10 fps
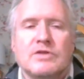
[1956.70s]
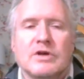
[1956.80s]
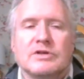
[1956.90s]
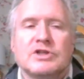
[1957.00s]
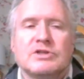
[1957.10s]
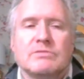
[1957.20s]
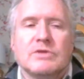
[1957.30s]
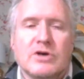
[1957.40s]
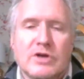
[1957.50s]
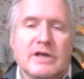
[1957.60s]
that
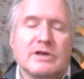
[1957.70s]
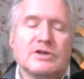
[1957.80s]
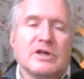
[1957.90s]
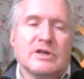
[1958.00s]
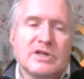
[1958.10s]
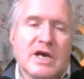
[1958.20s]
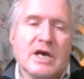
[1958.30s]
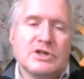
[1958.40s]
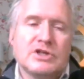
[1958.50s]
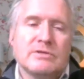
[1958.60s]
earnings and
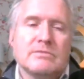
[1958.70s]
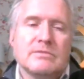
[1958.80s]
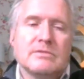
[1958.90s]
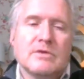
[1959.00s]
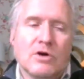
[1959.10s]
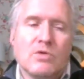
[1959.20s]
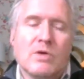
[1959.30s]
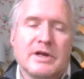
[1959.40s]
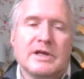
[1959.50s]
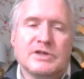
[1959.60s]
cash are
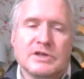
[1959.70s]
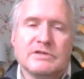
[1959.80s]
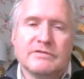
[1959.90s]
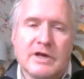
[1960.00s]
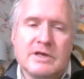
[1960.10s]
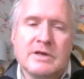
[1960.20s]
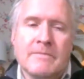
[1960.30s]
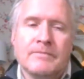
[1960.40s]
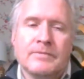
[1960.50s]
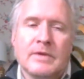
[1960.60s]
quite easy to
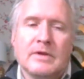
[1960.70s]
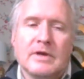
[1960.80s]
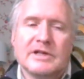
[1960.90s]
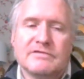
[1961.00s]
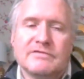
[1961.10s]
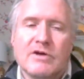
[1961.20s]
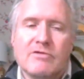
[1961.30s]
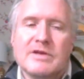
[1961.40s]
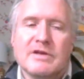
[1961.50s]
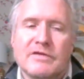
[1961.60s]
fake. It's
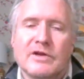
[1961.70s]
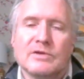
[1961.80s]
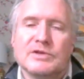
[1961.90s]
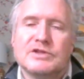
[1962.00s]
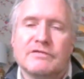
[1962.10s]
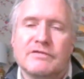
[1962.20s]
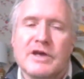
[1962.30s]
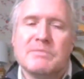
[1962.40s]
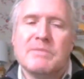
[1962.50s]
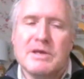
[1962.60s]
very difficult to
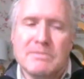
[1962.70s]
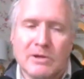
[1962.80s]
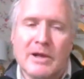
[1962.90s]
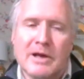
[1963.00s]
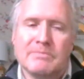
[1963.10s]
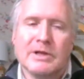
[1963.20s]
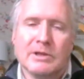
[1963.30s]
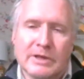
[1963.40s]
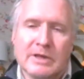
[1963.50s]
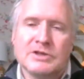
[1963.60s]
fake people and
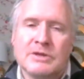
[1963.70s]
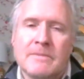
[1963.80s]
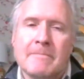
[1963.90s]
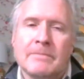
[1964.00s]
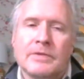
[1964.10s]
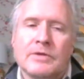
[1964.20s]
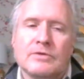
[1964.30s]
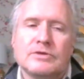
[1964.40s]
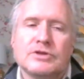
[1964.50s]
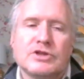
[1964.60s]
buildings.
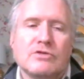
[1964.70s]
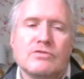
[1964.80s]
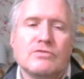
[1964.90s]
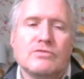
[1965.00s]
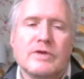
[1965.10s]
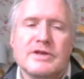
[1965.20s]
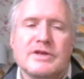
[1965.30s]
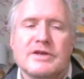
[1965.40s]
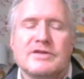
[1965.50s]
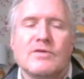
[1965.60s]
So
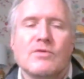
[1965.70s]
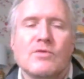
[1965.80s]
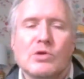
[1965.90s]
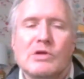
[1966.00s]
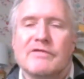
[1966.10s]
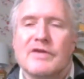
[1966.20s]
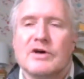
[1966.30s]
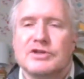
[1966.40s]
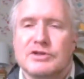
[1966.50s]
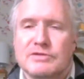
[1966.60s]
we did all of
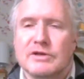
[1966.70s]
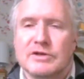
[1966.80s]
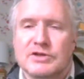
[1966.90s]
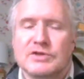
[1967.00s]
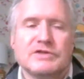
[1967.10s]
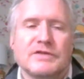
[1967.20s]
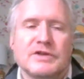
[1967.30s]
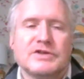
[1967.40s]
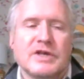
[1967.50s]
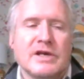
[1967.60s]
our due diligence
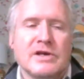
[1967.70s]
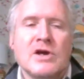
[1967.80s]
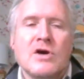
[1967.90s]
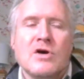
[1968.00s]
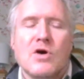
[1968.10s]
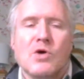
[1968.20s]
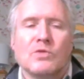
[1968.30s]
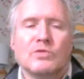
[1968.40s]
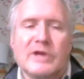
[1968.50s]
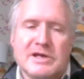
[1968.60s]
for this thing
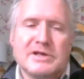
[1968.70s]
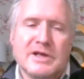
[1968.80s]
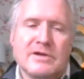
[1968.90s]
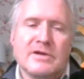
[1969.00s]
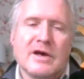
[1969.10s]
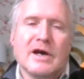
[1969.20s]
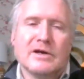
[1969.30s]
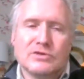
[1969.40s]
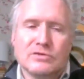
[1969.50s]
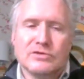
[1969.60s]
on LinkedIn
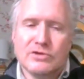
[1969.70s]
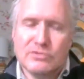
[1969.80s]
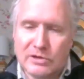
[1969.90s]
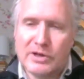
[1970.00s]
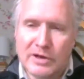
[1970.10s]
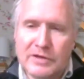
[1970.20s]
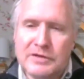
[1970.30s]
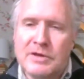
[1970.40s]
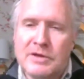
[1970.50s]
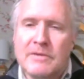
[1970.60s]
and on Google
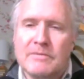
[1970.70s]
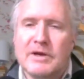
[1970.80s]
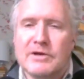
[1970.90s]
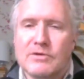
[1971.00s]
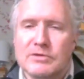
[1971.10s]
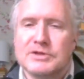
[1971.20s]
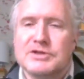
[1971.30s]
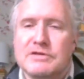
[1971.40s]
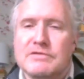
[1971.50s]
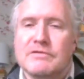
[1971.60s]
Earth in
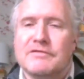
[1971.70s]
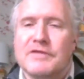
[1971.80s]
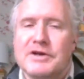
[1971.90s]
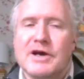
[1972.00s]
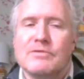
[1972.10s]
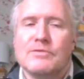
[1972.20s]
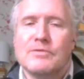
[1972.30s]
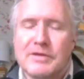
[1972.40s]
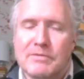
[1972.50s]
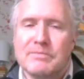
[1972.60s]
order mm. to find out
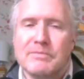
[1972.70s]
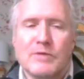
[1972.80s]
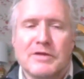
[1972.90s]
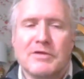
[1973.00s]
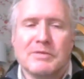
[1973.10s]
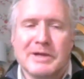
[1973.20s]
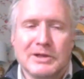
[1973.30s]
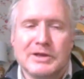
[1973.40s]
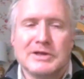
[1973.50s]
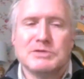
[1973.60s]
whether whether the
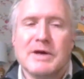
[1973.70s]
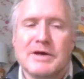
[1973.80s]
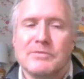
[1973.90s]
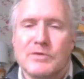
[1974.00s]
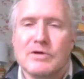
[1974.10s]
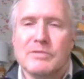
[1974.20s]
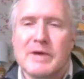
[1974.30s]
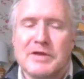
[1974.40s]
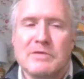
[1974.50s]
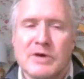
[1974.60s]
buildings were, were
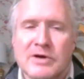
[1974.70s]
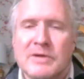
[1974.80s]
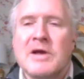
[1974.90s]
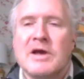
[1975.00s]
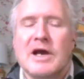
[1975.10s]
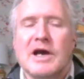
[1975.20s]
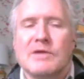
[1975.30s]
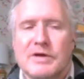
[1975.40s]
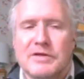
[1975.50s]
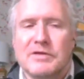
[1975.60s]
where they were
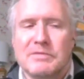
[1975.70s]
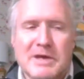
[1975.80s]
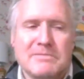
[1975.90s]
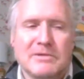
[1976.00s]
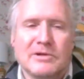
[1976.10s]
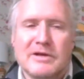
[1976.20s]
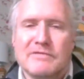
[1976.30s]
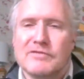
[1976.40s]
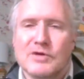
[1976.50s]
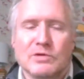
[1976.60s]
and whether the people
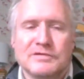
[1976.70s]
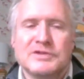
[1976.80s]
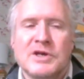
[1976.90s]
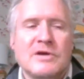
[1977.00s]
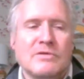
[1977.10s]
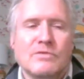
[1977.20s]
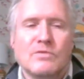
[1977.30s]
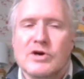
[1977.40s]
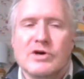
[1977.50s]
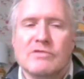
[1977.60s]
involved
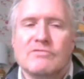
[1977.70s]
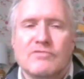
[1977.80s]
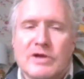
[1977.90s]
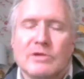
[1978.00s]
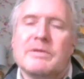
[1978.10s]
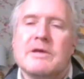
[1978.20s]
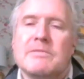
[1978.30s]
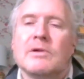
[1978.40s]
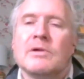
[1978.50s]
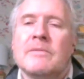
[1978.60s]
were real
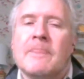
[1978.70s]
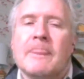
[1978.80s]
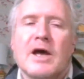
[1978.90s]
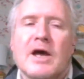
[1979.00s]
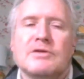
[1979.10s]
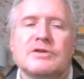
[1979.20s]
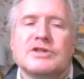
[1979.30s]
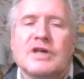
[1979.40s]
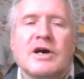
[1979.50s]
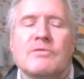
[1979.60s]
people.
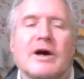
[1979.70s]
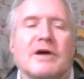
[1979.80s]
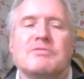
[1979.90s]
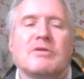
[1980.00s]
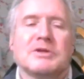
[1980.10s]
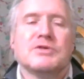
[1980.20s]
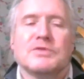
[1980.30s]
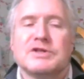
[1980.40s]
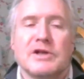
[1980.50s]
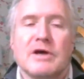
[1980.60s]
And uh, well, I probably
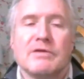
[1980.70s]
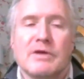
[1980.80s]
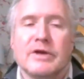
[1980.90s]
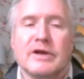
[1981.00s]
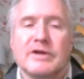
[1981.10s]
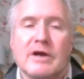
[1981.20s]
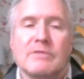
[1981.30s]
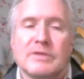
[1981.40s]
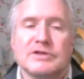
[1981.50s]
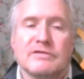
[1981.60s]
shouldn't tell you how that one ended
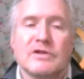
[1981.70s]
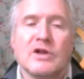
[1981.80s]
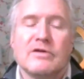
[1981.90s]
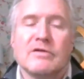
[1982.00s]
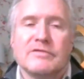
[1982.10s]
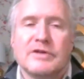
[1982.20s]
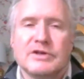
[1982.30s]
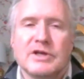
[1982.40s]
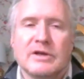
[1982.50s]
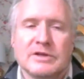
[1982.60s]
up because of client
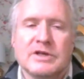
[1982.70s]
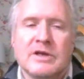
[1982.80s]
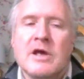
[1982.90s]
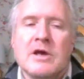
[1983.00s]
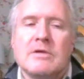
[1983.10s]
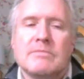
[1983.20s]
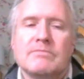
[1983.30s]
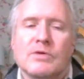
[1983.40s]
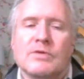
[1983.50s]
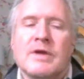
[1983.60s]
confidentiality.
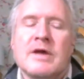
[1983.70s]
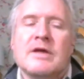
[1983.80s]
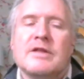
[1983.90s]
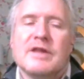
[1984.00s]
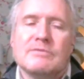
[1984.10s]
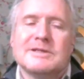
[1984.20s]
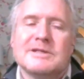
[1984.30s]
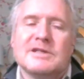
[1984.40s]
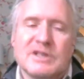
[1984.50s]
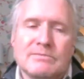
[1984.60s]
But that
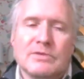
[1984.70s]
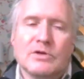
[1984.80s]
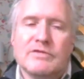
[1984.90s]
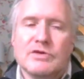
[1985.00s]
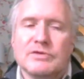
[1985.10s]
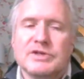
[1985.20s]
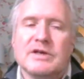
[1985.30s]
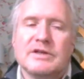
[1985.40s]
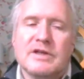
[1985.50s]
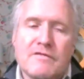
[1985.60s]
was an example of
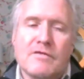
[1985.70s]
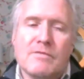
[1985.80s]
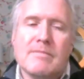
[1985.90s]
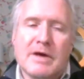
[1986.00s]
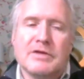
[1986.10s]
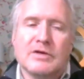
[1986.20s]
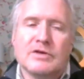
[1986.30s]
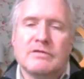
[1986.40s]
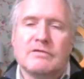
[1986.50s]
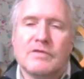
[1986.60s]
using a different
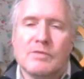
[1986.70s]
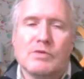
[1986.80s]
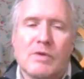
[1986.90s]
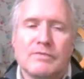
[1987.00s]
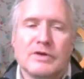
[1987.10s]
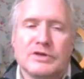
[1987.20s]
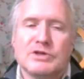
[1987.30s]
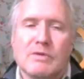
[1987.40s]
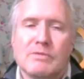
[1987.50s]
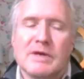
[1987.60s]
method from the one
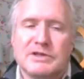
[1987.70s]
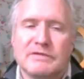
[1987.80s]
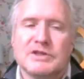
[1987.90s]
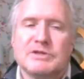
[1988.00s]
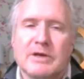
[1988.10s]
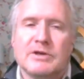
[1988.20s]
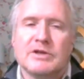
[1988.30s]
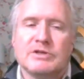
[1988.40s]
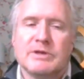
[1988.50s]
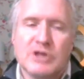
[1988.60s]
that someone might have
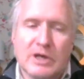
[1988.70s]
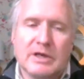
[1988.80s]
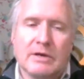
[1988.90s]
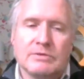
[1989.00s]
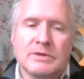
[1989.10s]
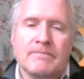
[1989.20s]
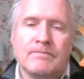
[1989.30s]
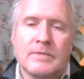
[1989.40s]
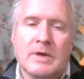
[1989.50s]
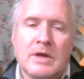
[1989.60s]
expected to be checked out.
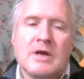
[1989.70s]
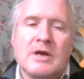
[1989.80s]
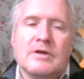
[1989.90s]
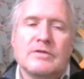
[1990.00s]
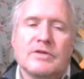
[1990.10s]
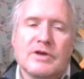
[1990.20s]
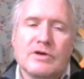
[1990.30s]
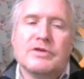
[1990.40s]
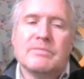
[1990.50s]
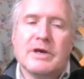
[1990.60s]

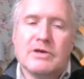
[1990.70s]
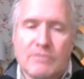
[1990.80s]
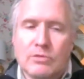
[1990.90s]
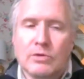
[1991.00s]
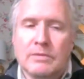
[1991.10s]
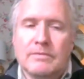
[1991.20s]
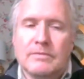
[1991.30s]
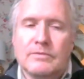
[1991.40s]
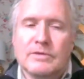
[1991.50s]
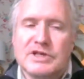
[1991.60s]
The other big rule,
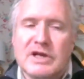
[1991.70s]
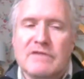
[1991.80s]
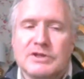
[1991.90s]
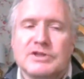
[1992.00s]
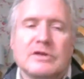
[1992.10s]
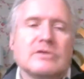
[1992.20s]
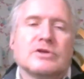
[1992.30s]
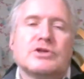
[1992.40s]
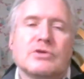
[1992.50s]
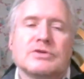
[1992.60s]
which every
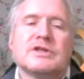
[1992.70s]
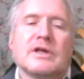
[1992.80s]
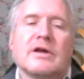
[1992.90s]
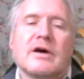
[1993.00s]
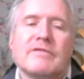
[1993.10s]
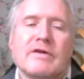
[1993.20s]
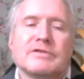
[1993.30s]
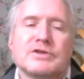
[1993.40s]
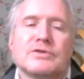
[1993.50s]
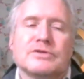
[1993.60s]
single short seller
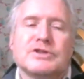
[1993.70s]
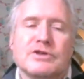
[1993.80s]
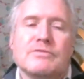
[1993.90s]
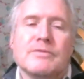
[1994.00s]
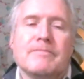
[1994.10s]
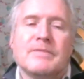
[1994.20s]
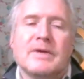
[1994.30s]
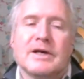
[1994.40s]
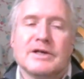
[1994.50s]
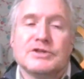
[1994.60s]
I've ever talked to
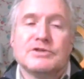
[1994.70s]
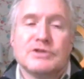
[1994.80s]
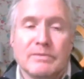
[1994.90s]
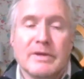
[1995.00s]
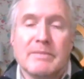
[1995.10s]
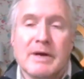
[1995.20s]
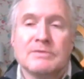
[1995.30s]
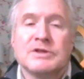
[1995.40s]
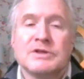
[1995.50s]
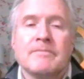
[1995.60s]
has told me
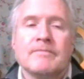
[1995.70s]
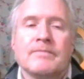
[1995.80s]
about,